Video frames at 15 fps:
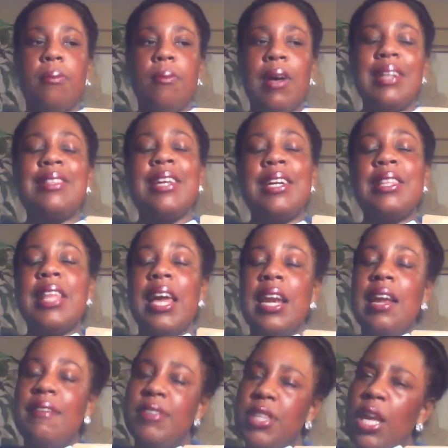I think that
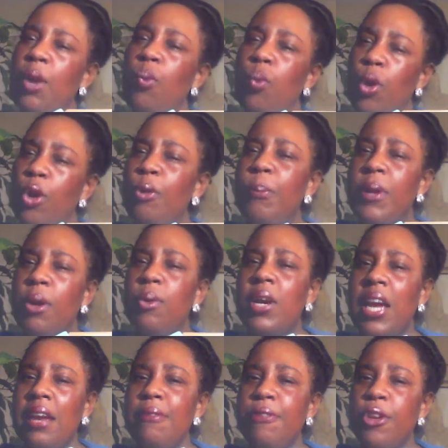everything will be
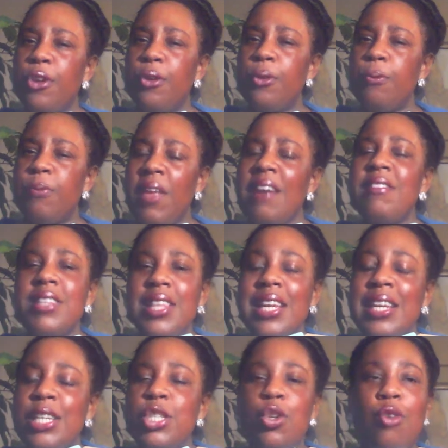okay for you.
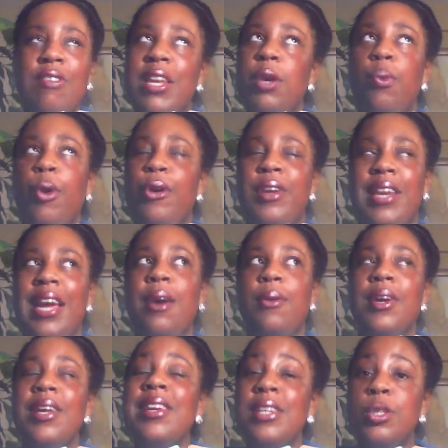Everything is already working
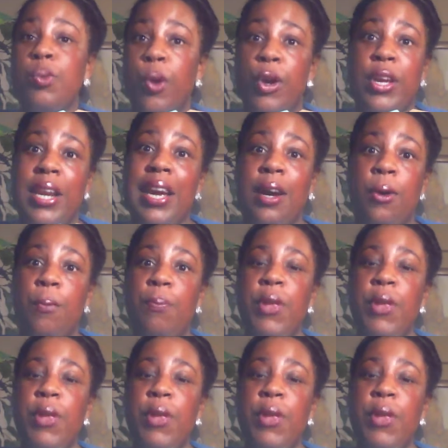out. It is working out.